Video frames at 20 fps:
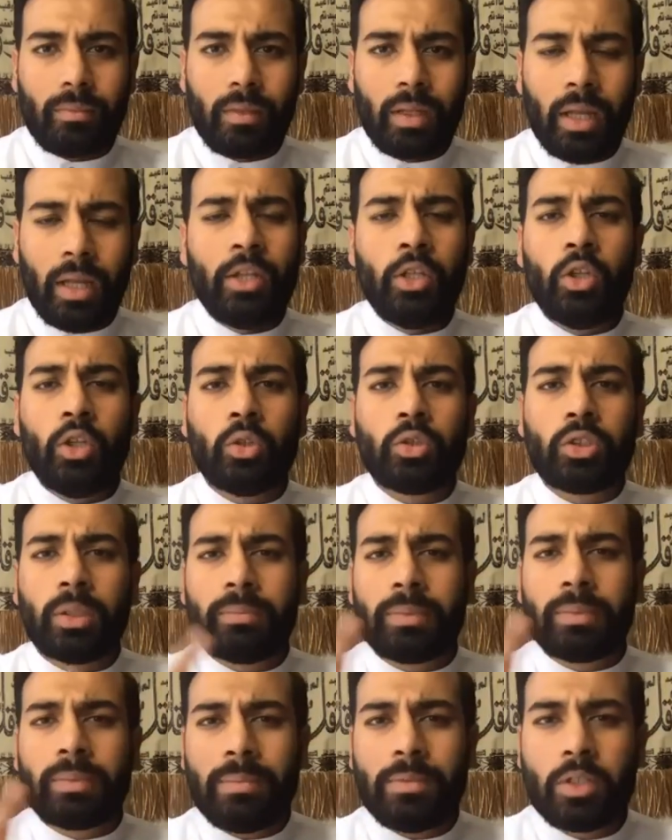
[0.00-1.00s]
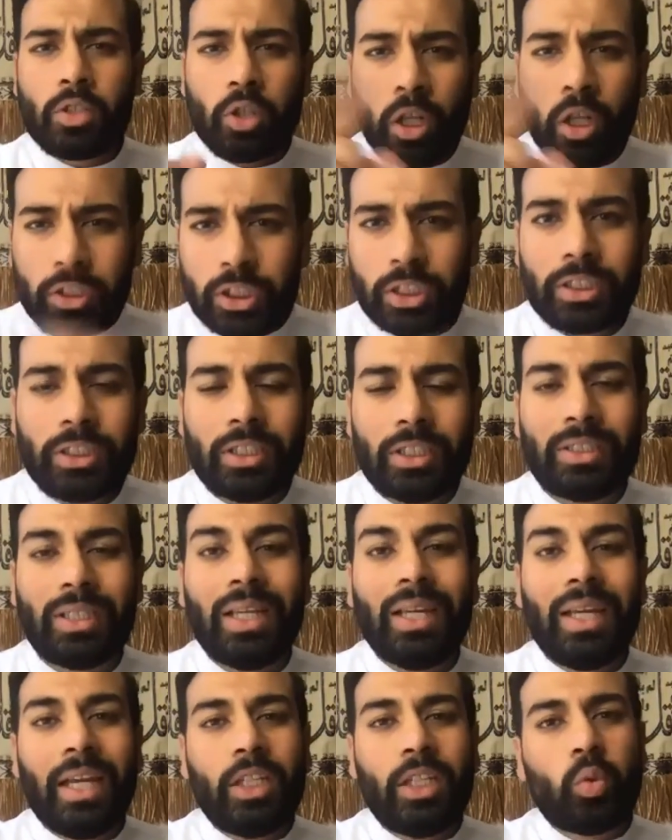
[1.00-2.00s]
And sometimes it's not just this,
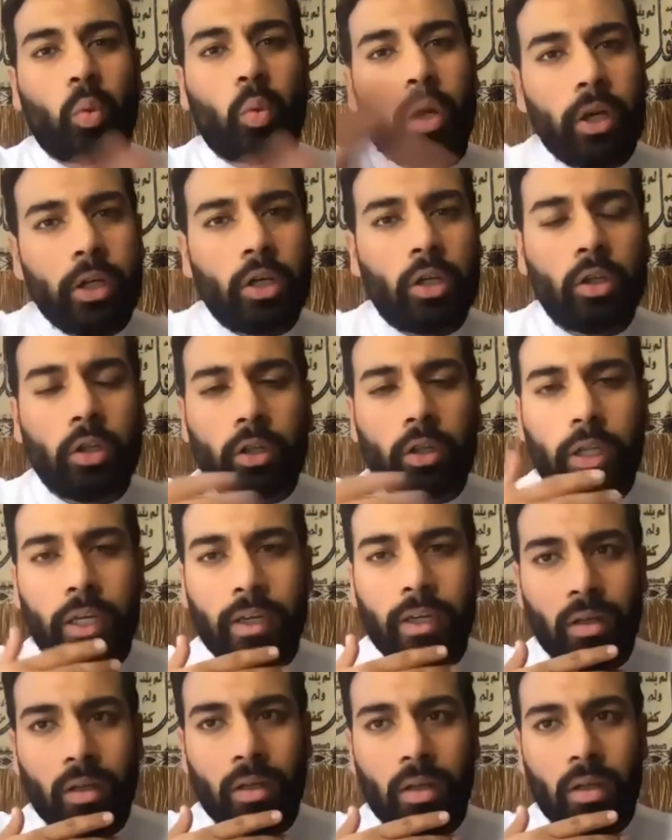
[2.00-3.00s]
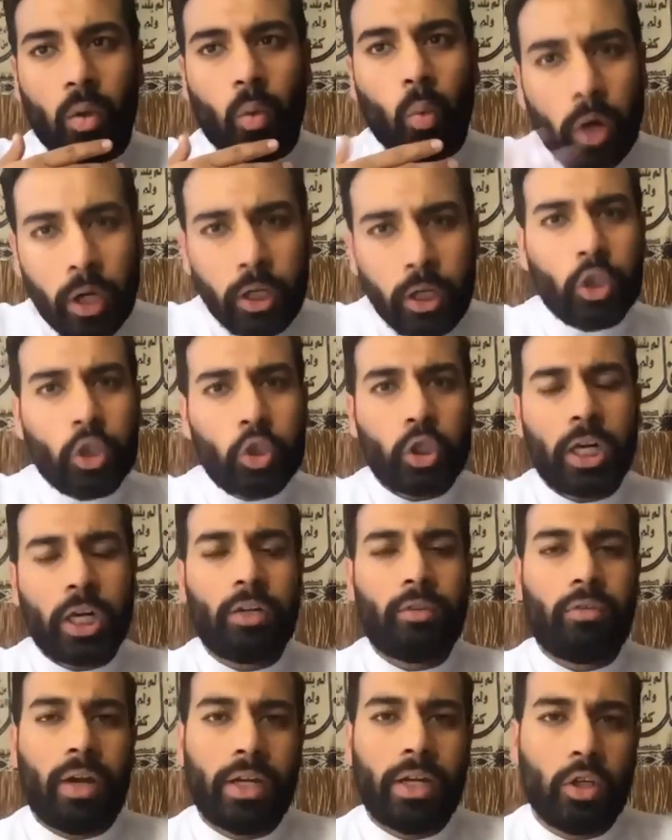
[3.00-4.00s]
it's where you're looking, where you're trying to
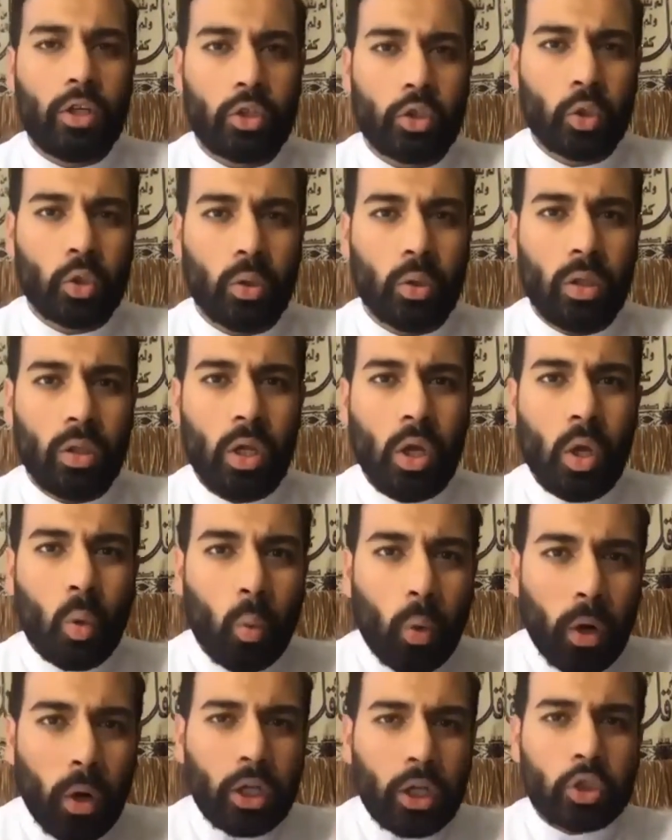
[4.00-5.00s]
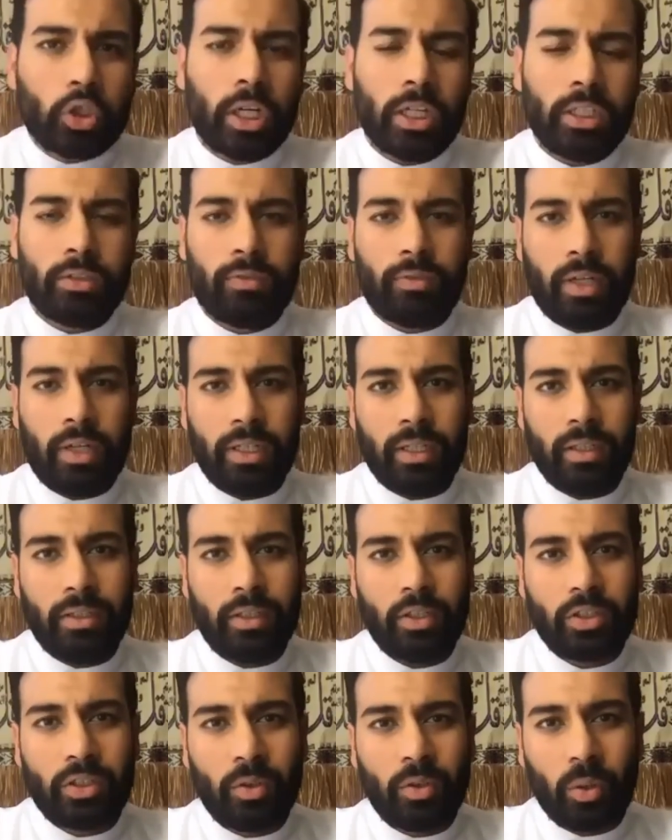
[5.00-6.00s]
find your soul, where you're trying to find it.
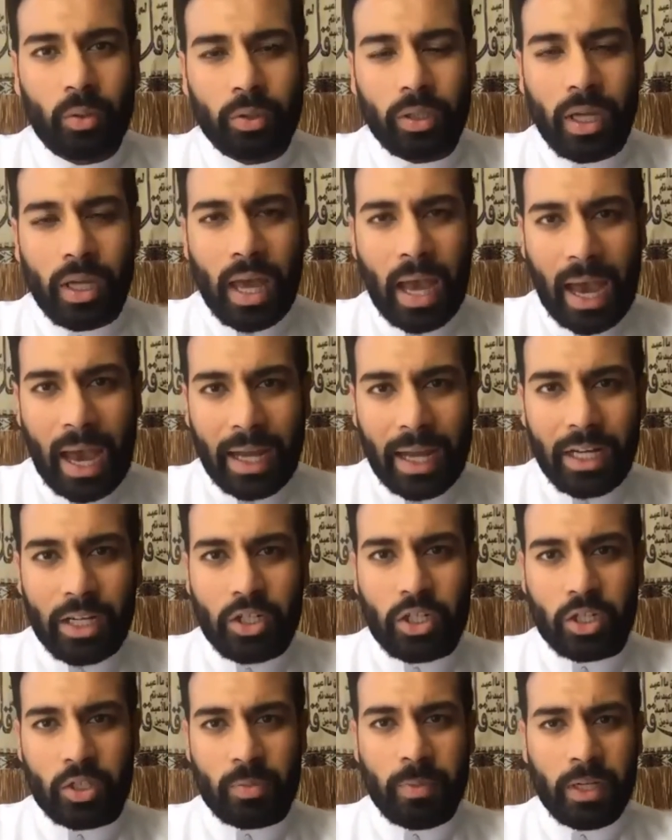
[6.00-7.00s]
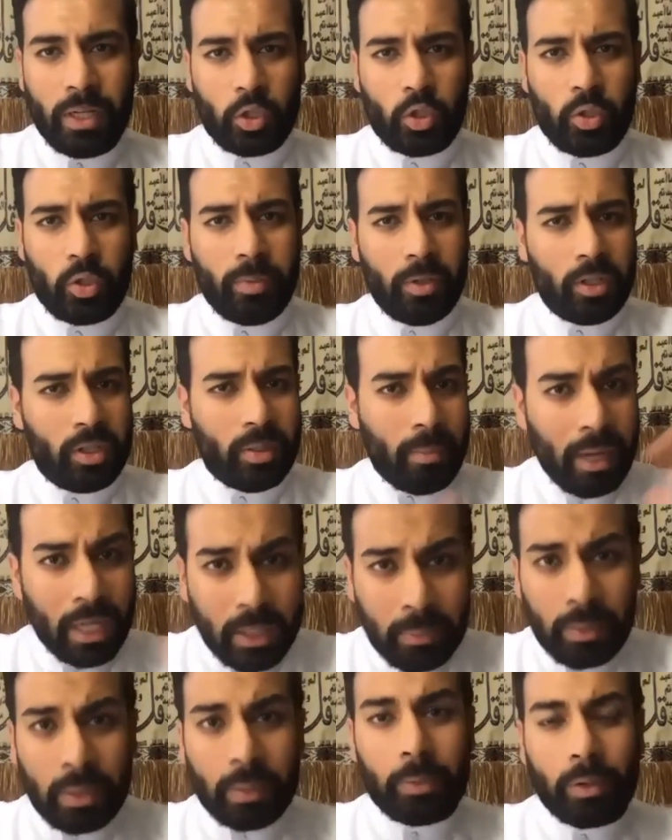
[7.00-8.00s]
There's the old adage, it's been attributed to many
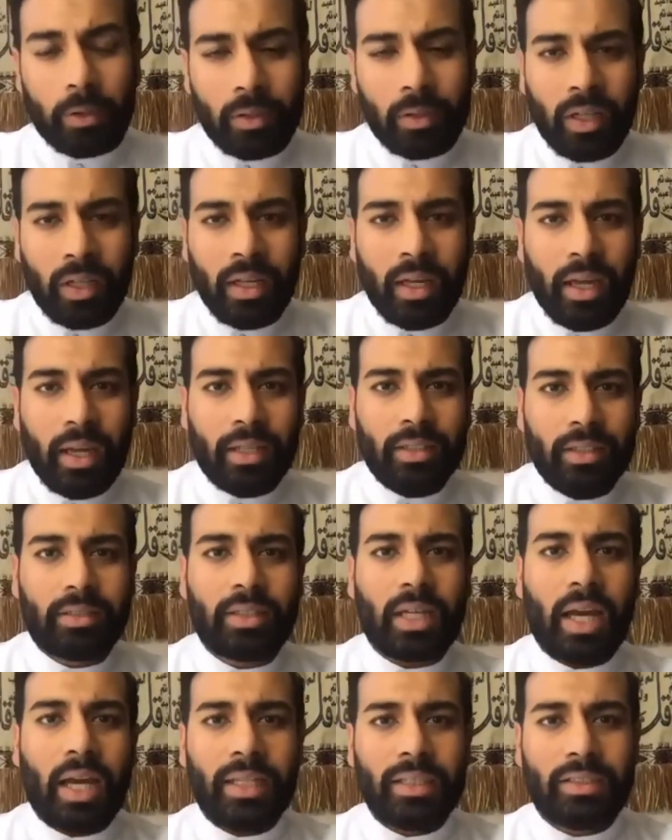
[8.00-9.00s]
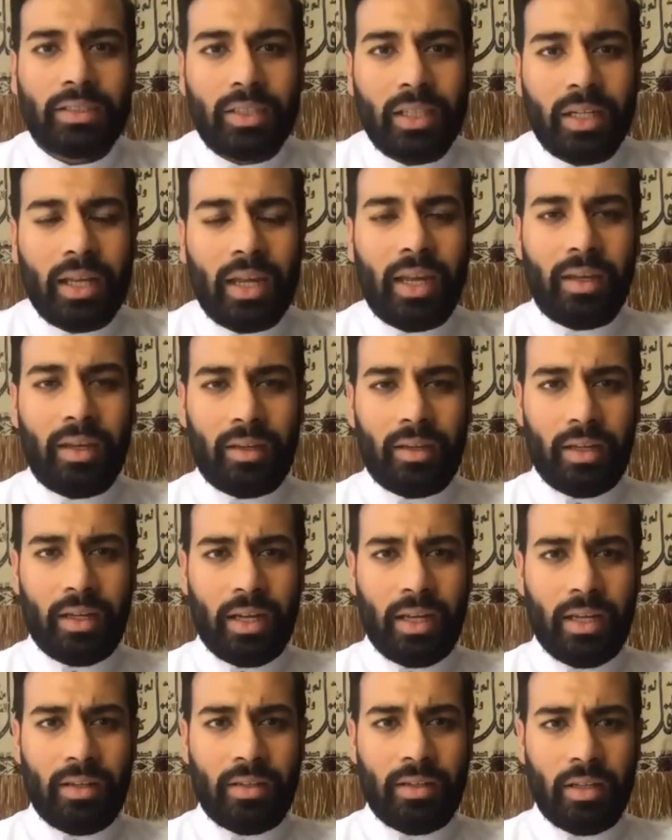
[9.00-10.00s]
people in science today
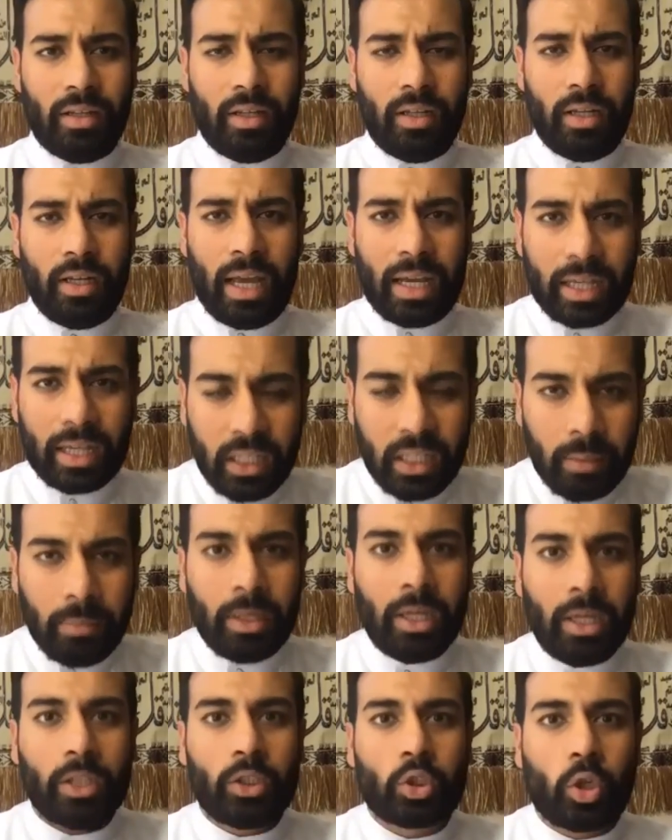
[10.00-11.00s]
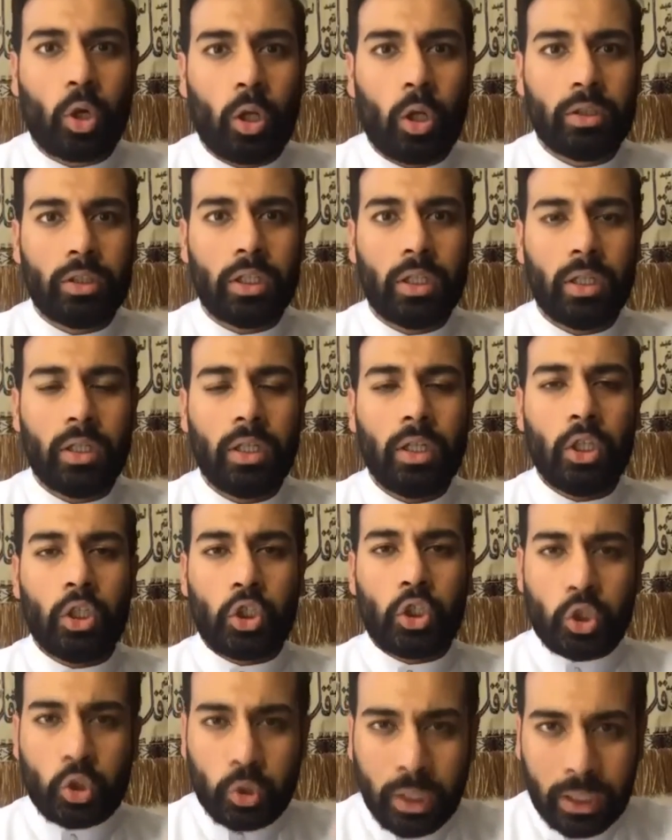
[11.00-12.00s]
and in academia, it's called the
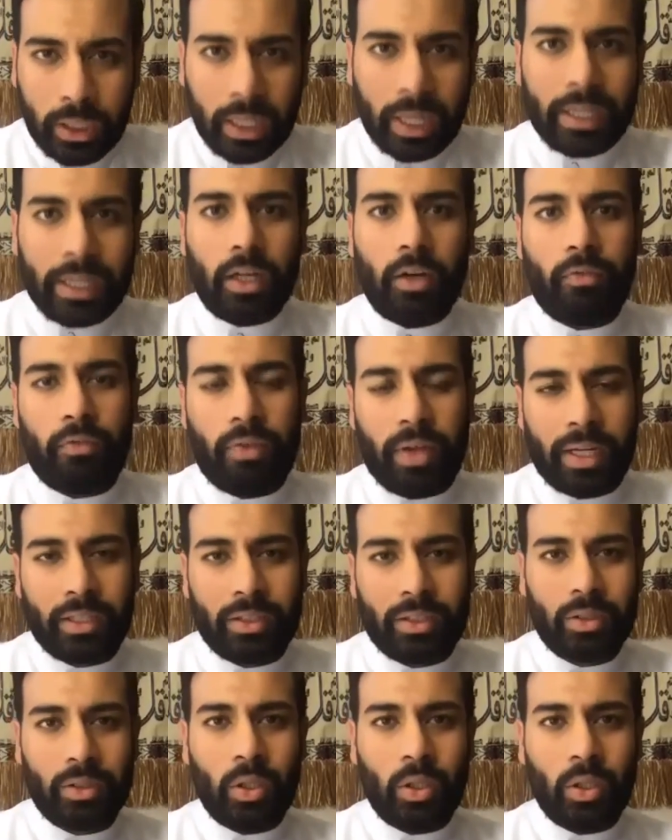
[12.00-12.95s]
streetlight effect.